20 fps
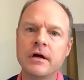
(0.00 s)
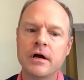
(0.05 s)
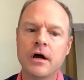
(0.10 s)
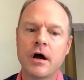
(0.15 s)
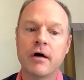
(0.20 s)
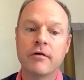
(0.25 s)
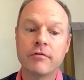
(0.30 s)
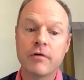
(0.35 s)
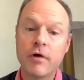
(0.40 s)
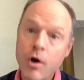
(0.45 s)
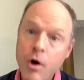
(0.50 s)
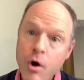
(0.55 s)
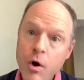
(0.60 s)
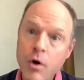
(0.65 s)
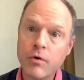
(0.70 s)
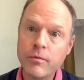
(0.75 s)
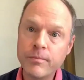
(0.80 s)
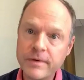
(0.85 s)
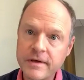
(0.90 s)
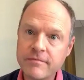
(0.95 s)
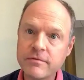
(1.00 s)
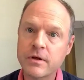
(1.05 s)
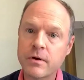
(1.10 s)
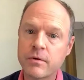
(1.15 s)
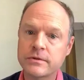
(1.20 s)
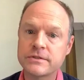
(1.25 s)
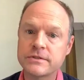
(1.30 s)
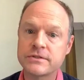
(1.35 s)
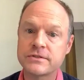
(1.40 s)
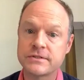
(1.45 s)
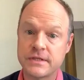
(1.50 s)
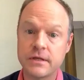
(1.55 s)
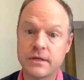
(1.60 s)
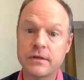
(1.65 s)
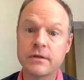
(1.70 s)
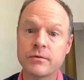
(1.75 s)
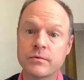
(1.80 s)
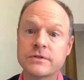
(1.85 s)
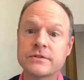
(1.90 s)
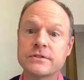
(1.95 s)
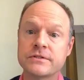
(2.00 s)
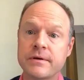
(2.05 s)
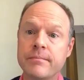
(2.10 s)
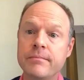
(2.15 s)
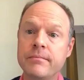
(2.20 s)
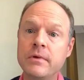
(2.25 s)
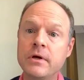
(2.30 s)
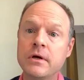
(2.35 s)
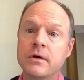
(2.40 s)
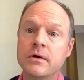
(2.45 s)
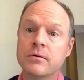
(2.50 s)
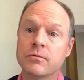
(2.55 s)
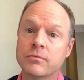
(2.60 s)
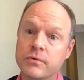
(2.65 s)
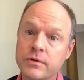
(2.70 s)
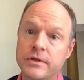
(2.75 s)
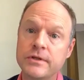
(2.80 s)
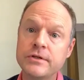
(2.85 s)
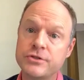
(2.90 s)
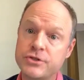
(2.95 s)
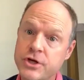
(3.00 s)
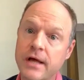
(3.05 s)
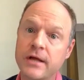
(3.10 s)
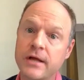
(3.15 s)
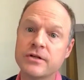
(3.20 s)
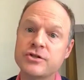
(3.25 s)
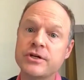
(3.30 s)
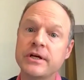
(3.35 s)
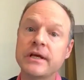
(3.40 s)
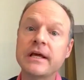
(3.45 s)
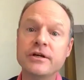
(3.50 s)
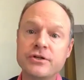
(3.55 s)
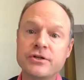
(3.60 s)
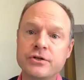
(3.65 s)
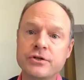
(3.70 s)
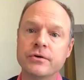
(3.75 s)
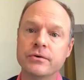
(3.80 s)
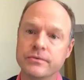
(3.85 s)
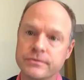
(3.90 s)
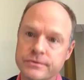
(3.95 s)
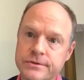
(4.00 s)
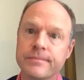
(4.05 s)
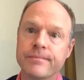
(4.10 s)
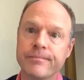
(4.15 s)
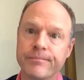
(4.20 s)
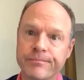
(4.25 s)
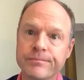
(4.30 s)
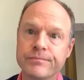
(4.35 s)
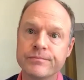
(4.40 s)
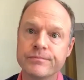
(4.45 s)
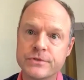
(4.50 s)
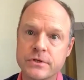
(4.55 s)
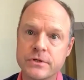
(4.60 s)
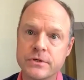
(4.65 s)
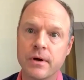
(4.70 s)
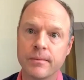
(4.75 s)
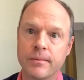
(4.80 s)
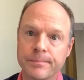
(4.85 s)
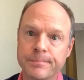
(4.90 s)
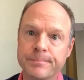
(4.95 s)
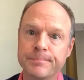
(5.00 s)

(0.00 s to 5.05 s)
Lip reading: hope, even though it's dealing with some really challenging issues. So